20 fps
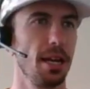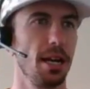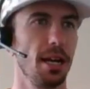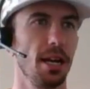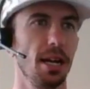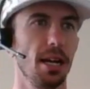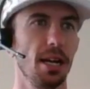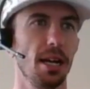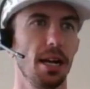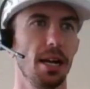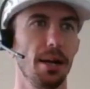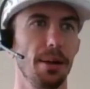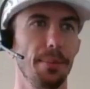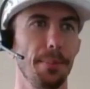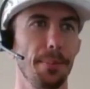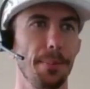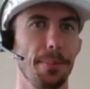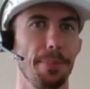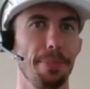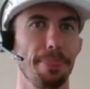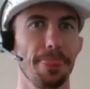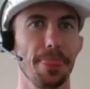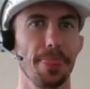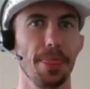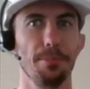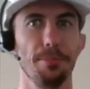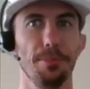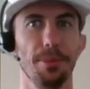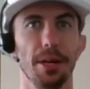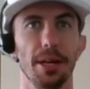Um,
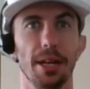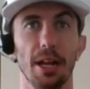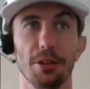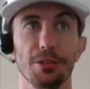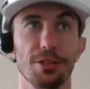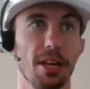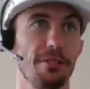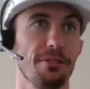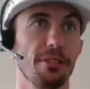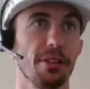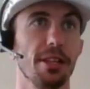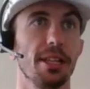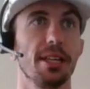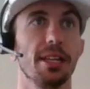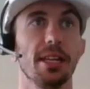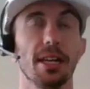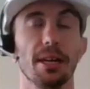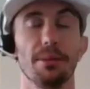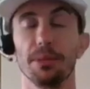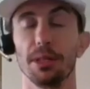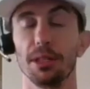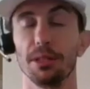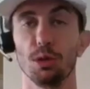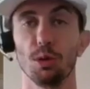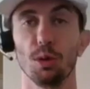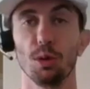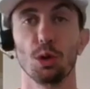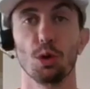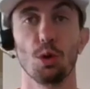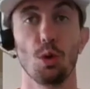But I'll definitely uh, be
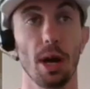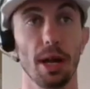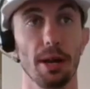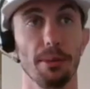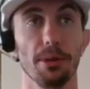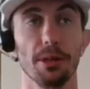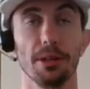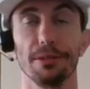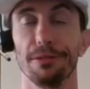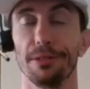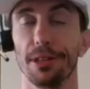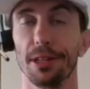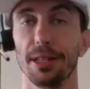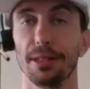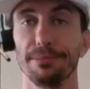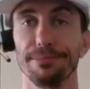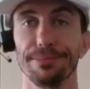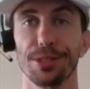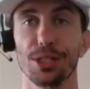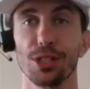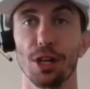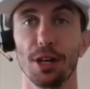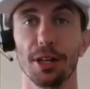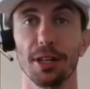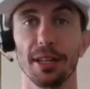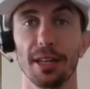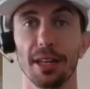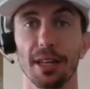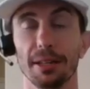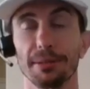doing quite a bit of uh,
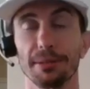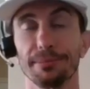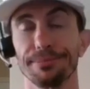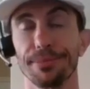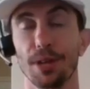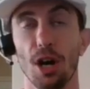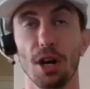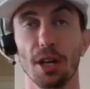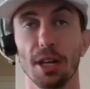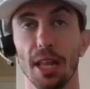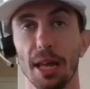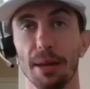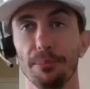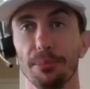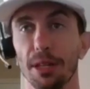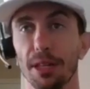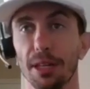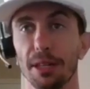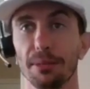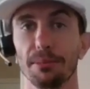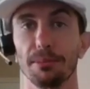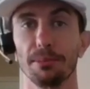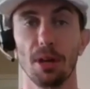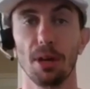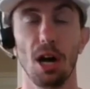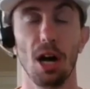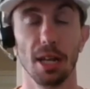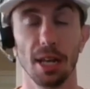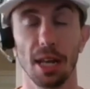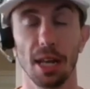studying and online playing,
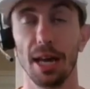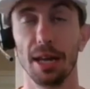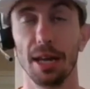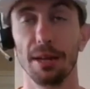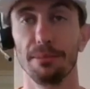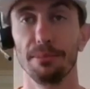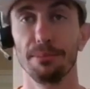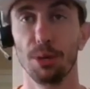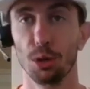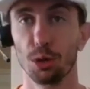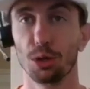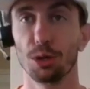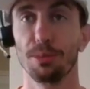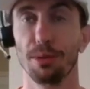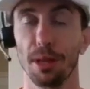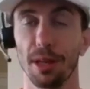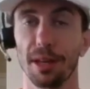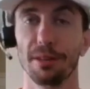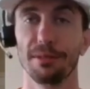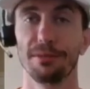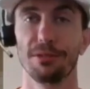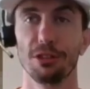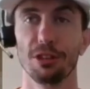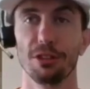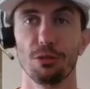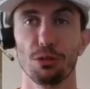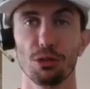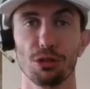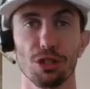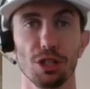online poker playing for
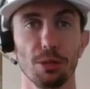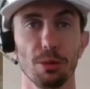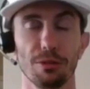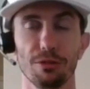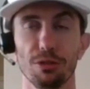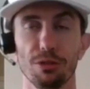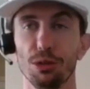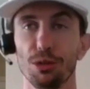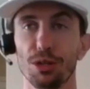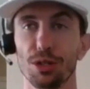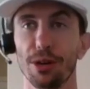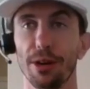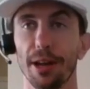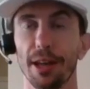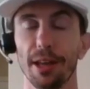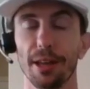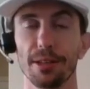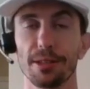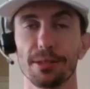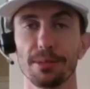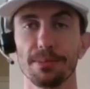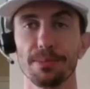the foreseeable future, I guess.